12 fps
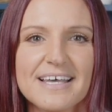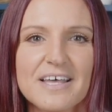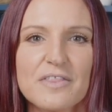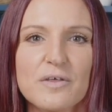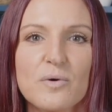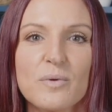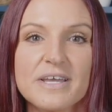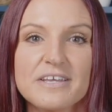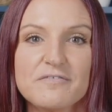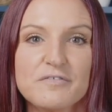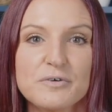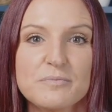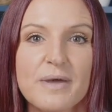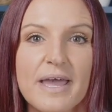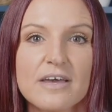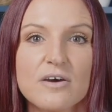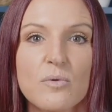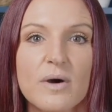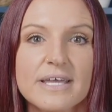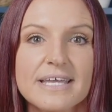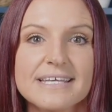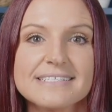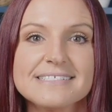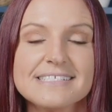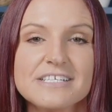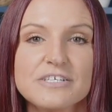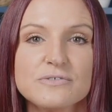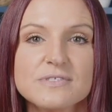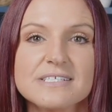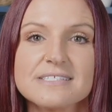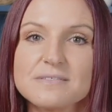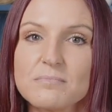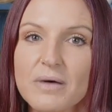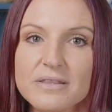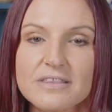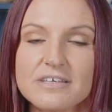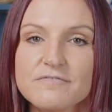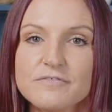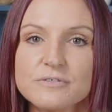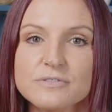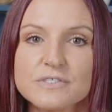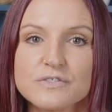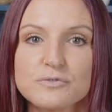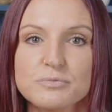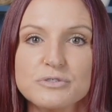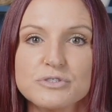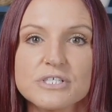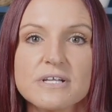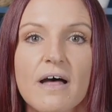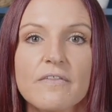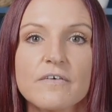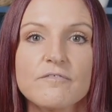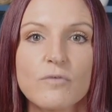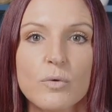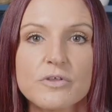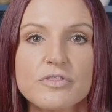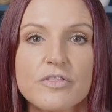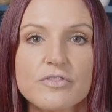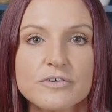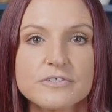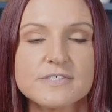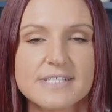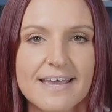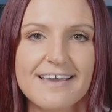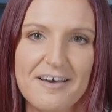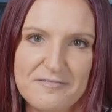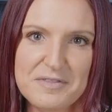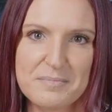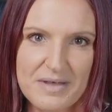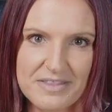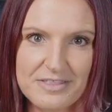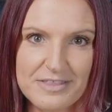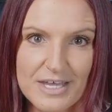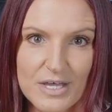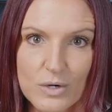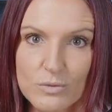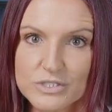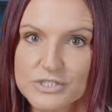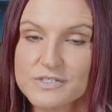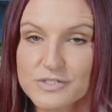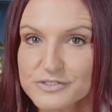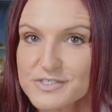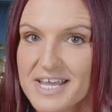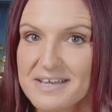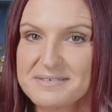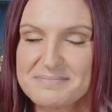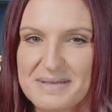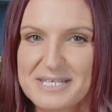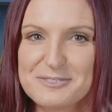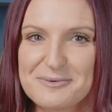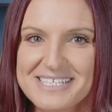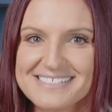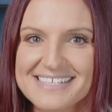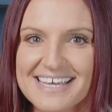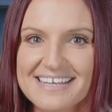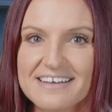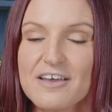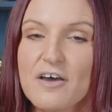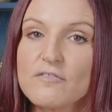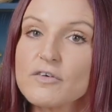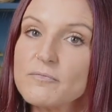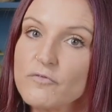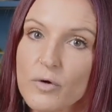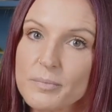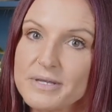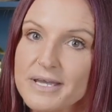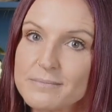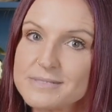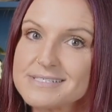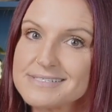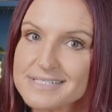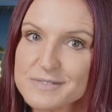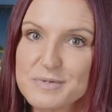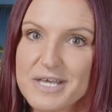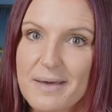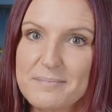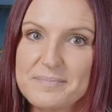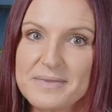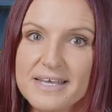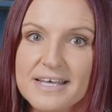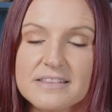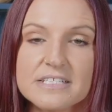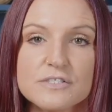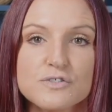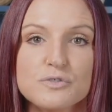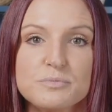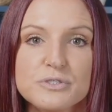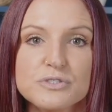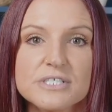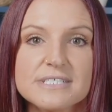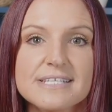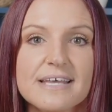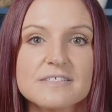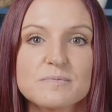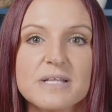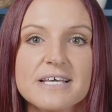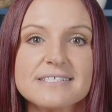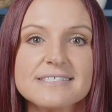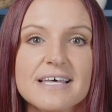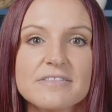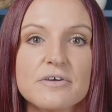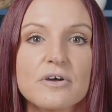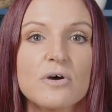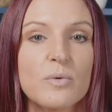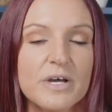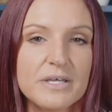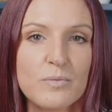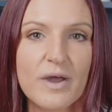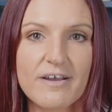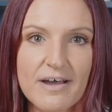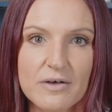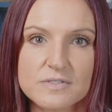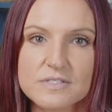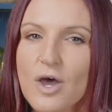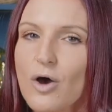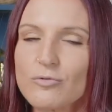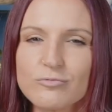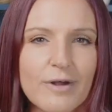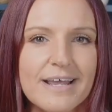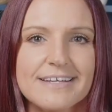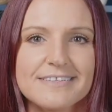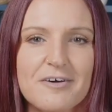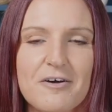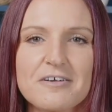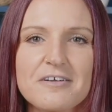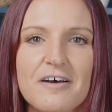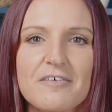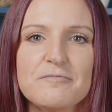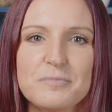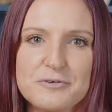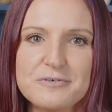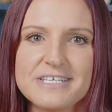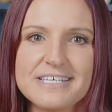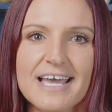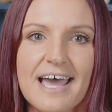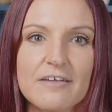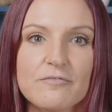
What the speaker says: The Hawaii Food Bank Hawaii continues its monthly food distribution on the fourth Thursday of the month, which is Thursday, May 22nd, from 4 p.m. to 6 p.m. The distribution takes place at their Kauai warehouse, right in the heart of Puhi at